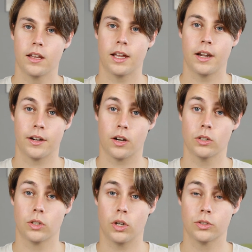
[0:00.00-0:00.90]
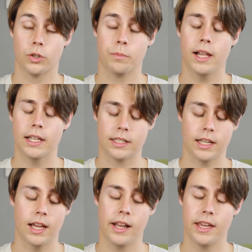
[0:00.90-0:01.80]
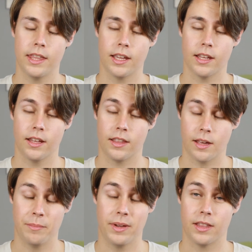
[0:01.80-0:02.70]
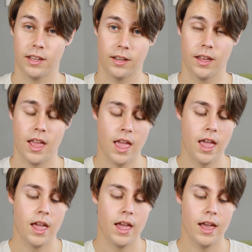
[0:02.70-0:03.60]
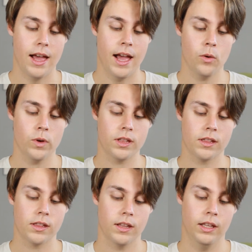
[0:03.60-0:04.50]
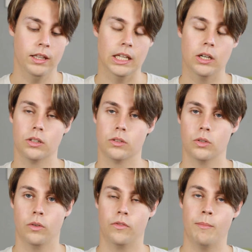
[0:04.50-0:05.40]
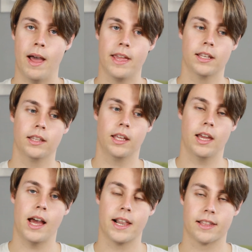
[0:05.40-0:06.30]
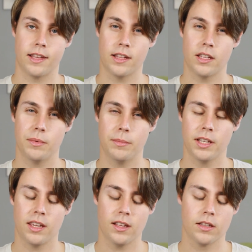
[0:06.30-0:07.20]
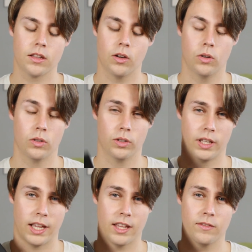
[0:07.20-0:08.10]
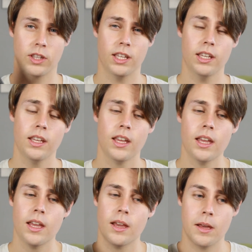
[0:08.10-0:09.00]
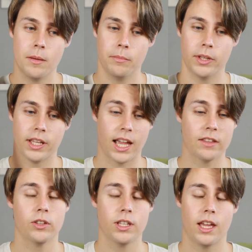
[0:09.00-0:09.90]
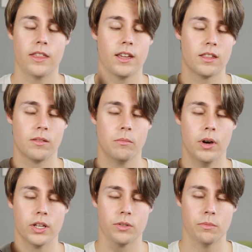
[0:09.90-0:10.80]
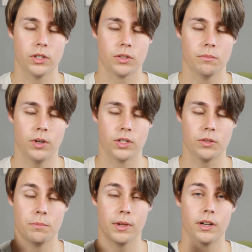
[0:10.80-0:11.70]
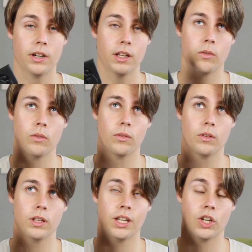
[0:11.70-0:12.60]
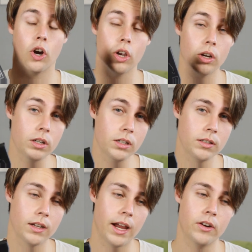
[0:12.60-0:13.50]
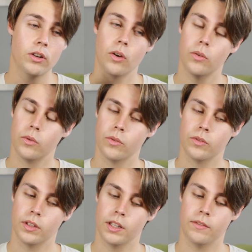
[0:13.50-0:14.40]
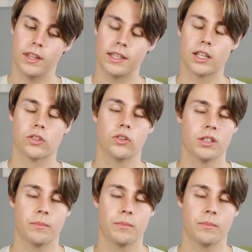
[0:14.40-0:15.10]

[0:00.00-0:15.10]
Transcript: hair contour palette, and I think it's amazing. I was in doubt of buying the Anastasia Beverly Hills or the Kat Von D, but the Kat Von D I think is much better in color. I don't know if the texture is